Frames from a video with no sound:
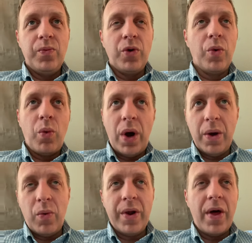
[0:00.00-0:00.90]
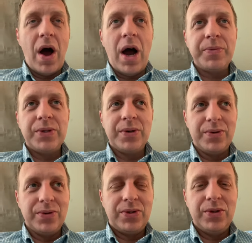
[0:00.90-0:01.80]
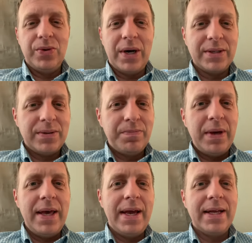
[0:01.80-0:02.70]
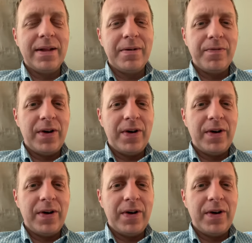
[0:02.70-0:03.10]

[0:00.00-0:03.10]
or what, one of the obstacles to us being in the